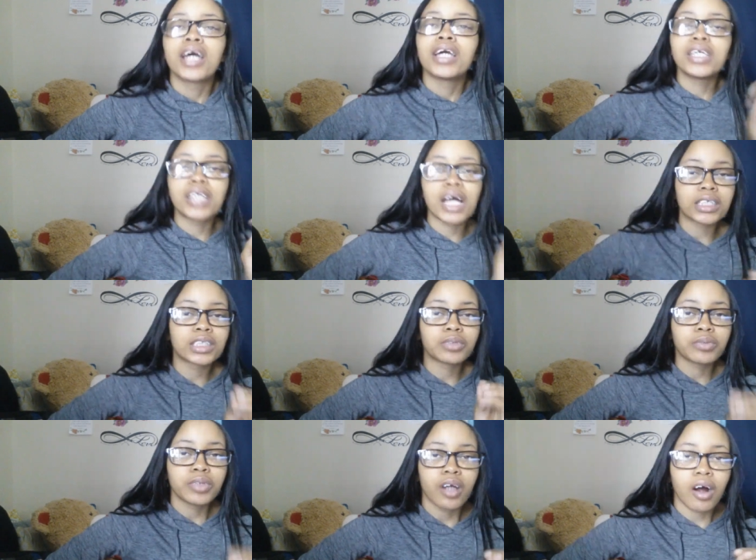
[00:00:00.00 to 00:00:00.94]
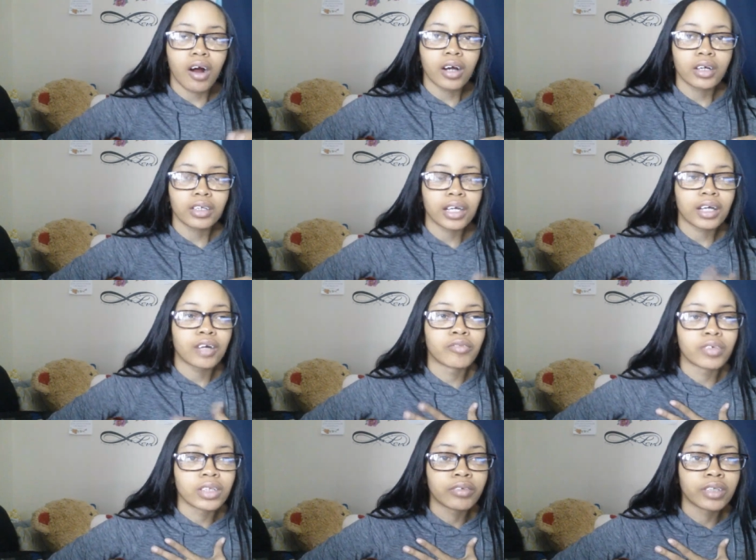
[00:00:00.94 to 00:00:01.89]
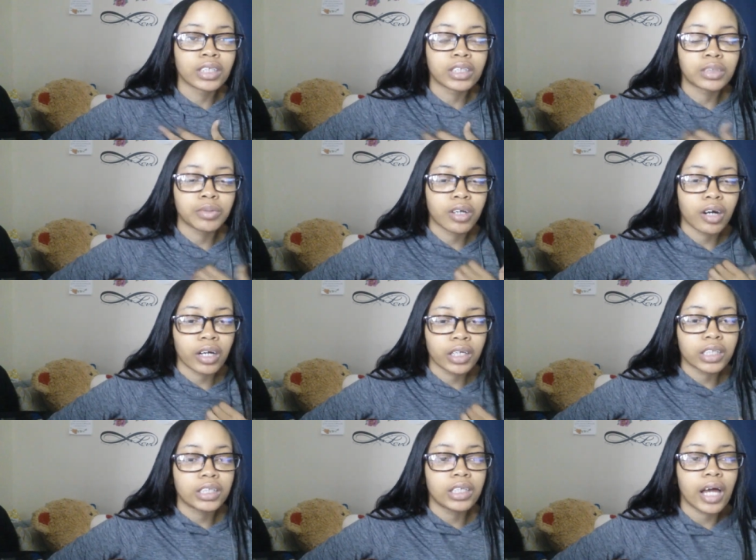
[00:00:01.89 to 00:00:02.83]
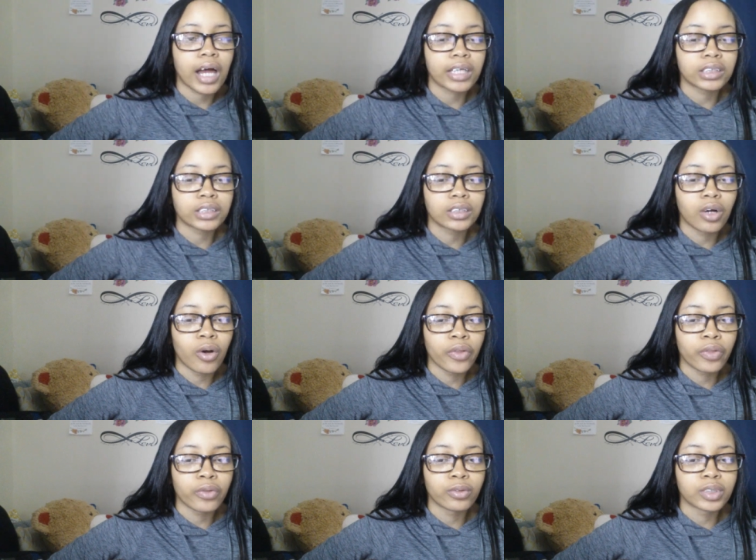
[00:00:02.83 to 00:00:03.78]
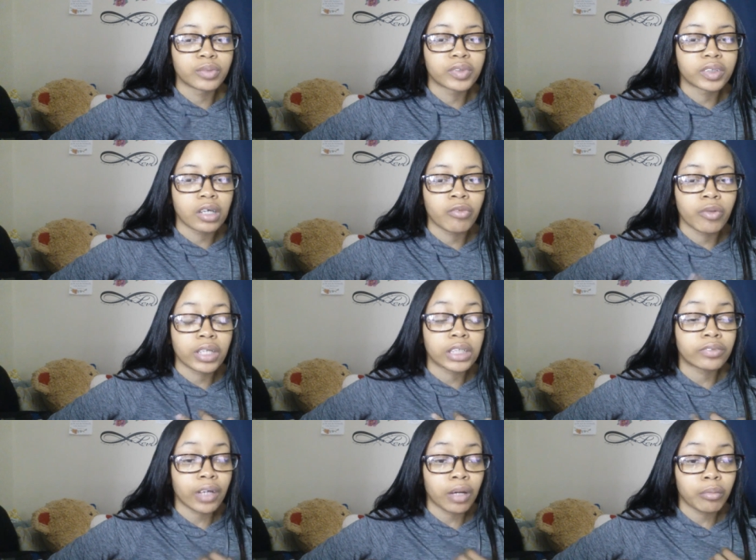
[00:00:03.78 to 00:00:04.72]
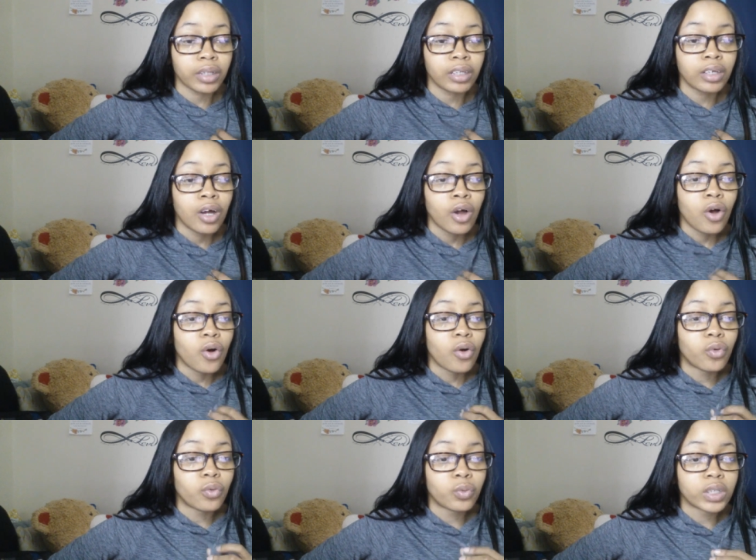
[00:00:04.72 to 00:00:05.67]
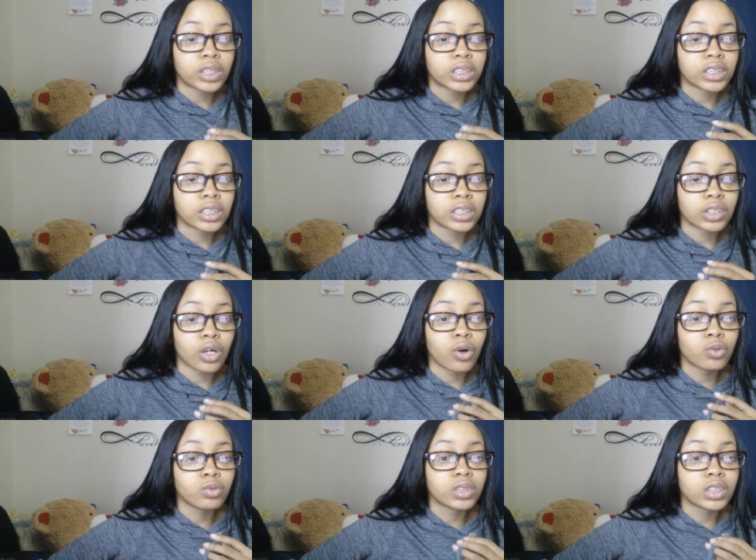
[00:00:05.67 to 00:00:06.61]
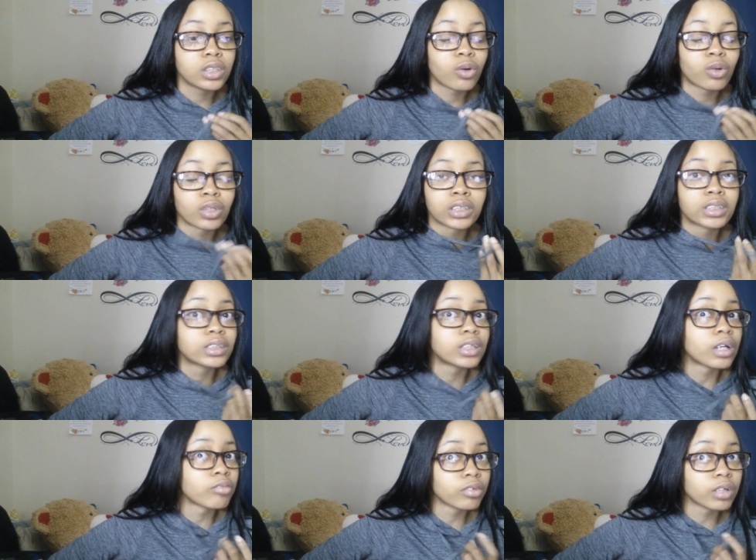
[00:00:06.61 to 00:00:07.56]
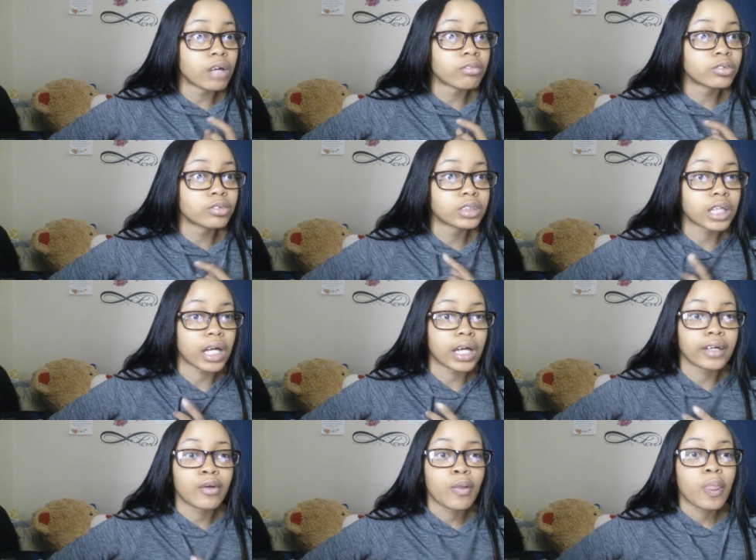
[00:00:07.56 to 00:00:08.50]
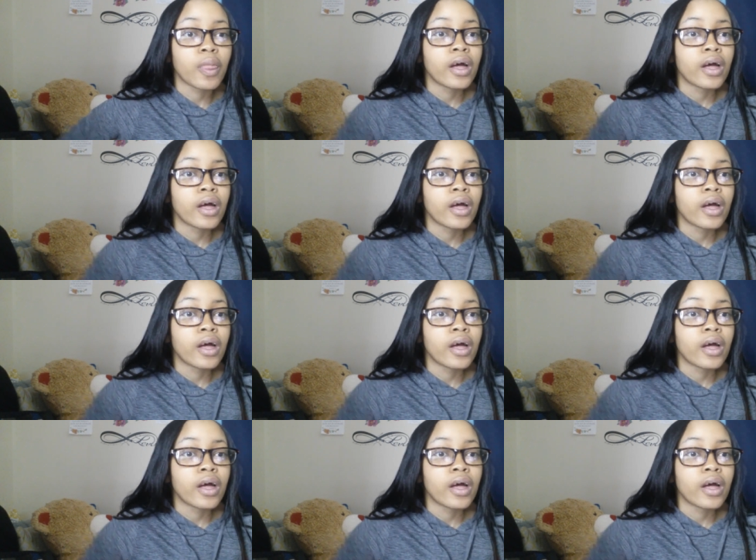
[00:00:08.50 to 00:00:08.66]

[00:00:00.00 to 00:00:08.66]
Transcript: he has a sweetheart, like a really, really sweetheart. He has gone through some stuff with his family, which is OD on several levels. Like,